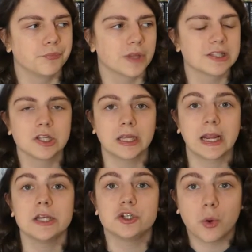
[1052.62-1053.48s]
It's not like
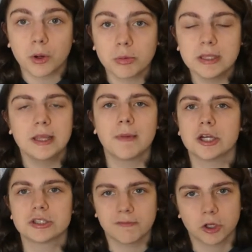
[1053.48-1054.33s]
I don't want to read them, I
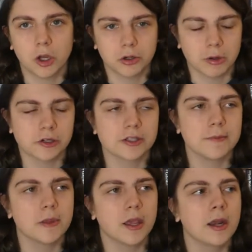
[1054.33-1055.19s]
just haven't gotten around to
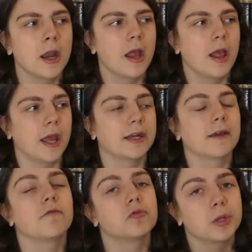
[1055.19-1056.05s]
them yet. And
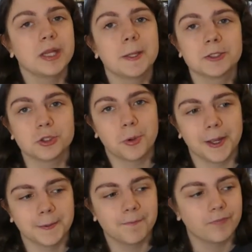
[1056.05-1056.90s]
I've really
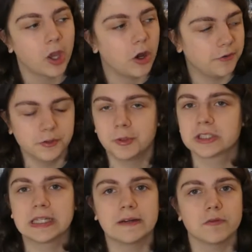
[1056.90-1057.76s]
enjoyed all the
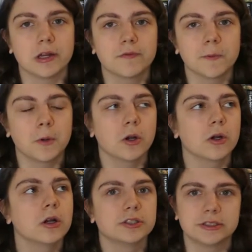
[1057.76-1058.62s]
books that I've read from
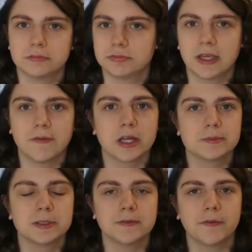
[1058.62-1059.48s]
her. Seven
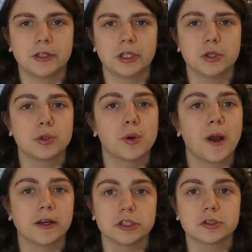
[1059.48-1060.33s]
Husbands of Evelyn Hugo,
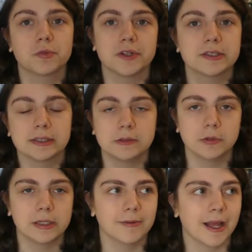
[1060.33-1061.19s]
I just recently
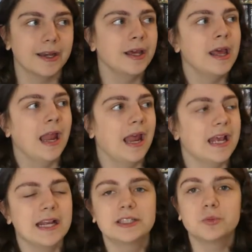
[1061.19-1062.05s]
reread.
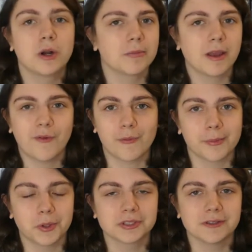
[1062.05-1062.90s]
It's one of my
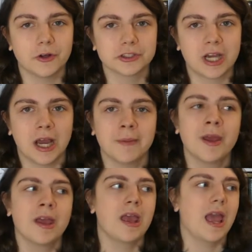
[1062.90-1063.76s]
favorite books of all
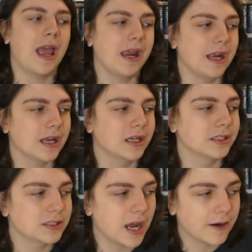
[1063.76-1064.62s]
time.
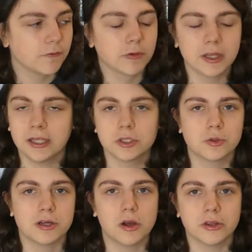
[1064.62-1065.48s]
And I really
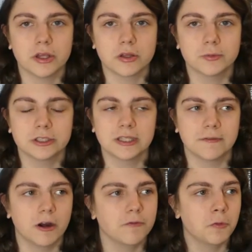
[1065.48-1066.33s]
enjoyed all the other books that
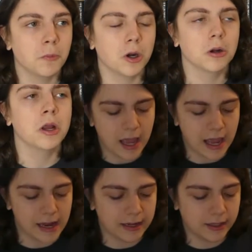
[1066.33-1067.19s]
I've read from her.
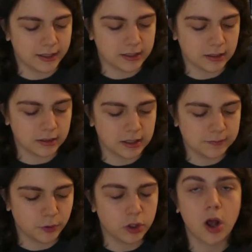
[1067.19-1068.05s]
And
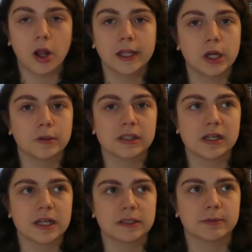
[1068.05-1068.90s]
this book, all I know is
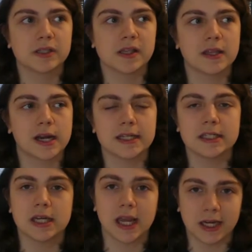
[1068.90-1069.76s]
that it takes place in the
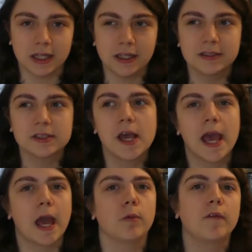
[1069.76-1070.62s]
1980s.
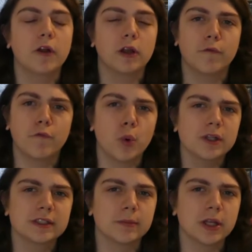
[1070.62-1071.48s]
And we follow four
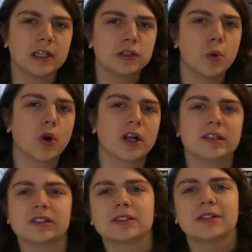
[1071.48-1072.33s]
siblings who are
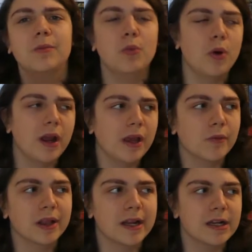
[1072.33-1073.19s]
in some way
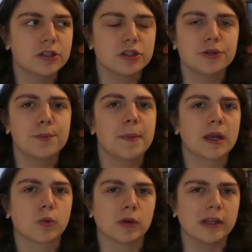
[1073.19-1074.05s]
related to
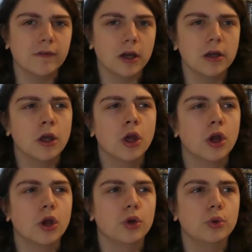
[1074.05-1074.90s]
McReva,
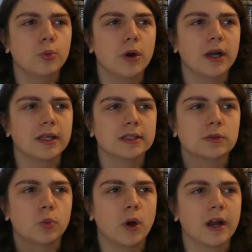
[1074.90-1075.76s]
who
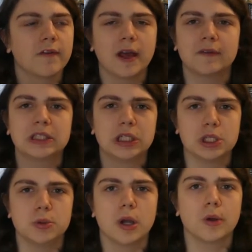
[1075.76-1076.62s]
was one of Evelyn
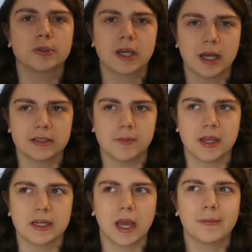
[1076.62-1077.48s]
Hugo's
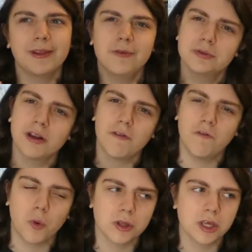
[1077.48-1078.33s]
husband. I believe it was her
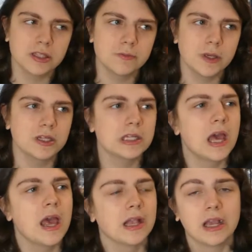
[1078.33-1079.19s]
fourth husband,
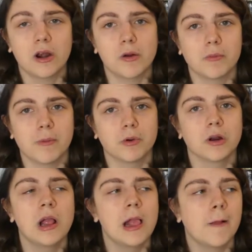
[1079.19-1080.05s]
cannot
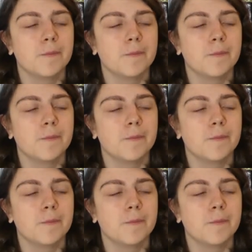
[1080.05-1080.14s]
remember.